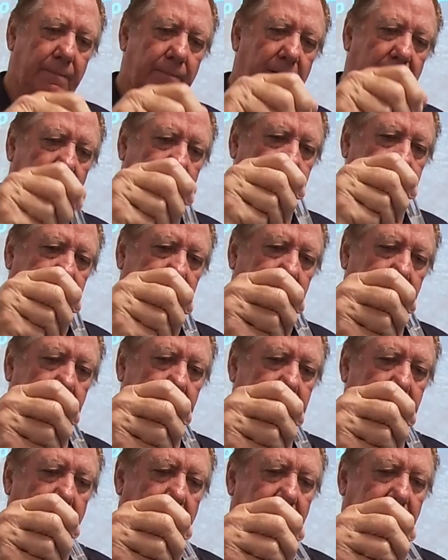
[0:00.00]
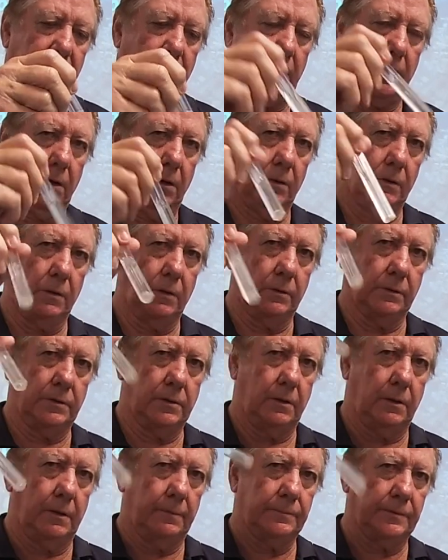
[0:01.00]
but it'll take a long, long
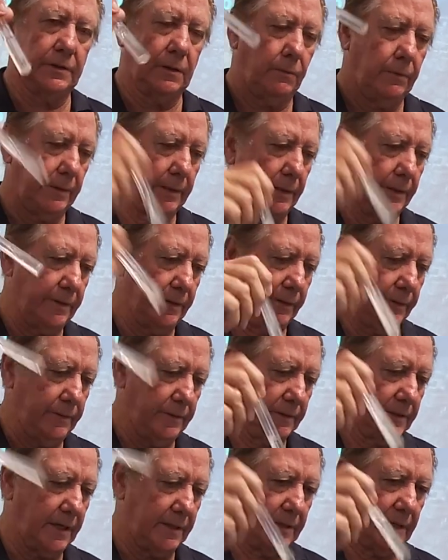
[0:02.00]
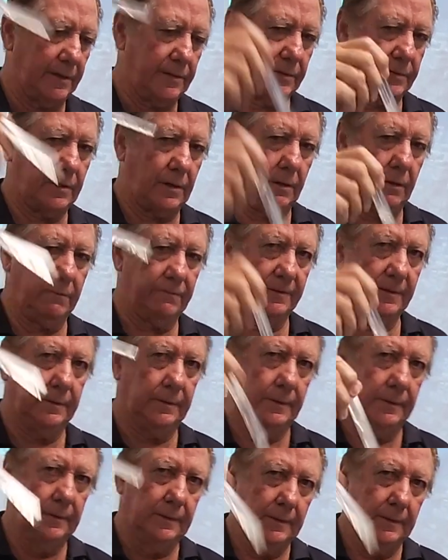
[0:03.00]
time. So what we're going to do is get that dissolved,